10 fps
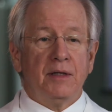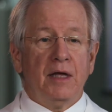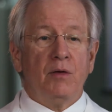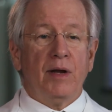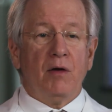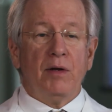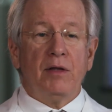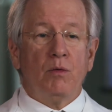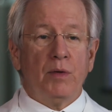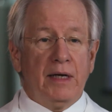The other
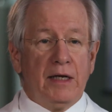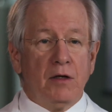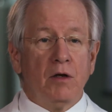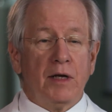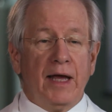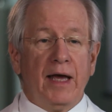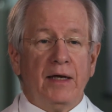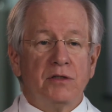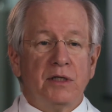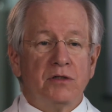area that we need to look
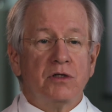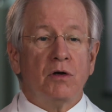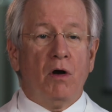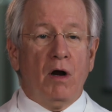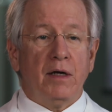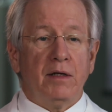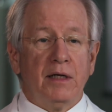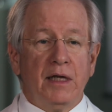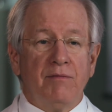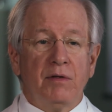at is, is their heart.
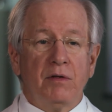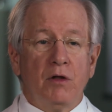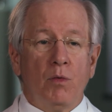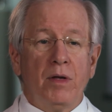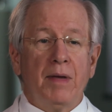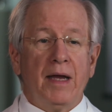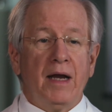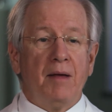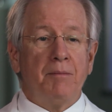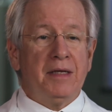Even though we may
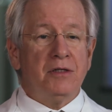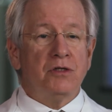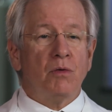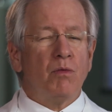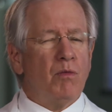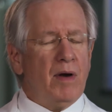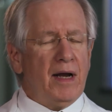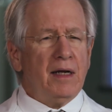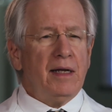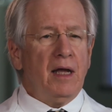not be
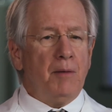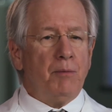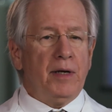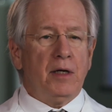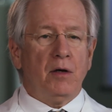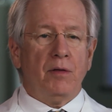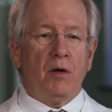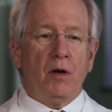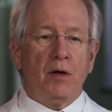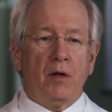directly operating on
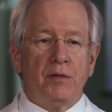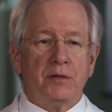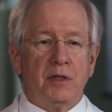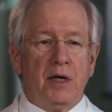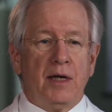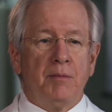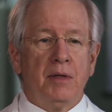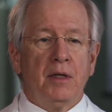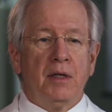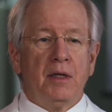the heart all the time,
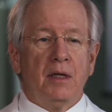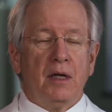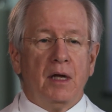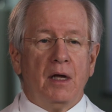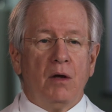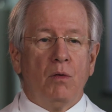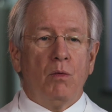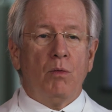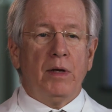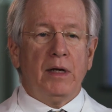uh,
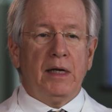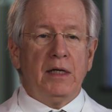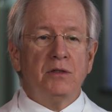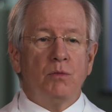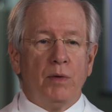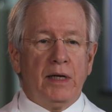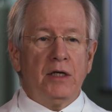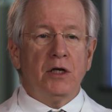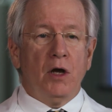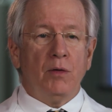we, need, we
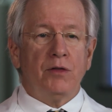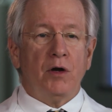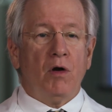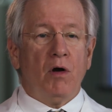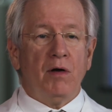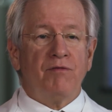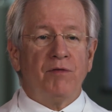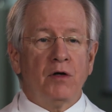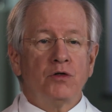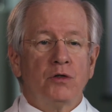need to know that their heart
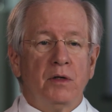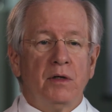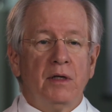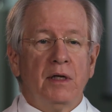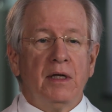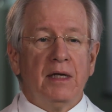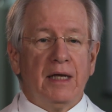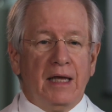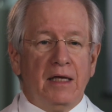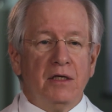function
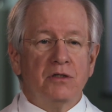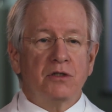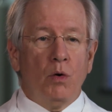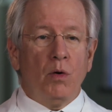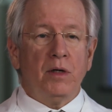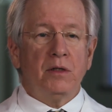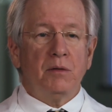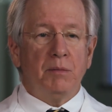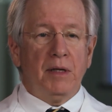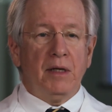is going
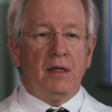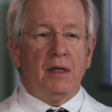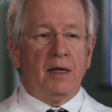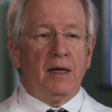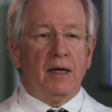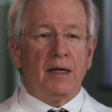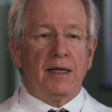to be uh,